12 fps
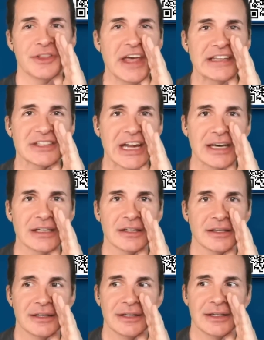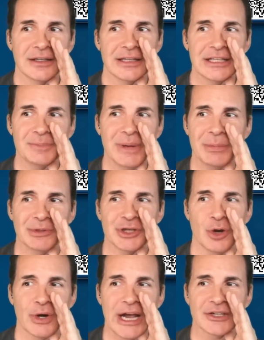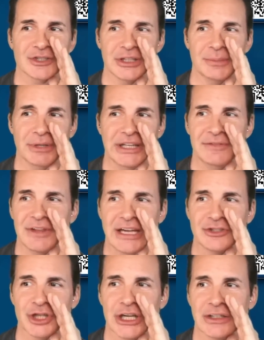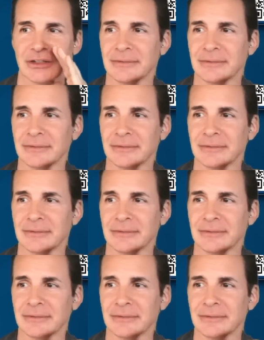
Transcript: that's not these people don't actually believe that shit.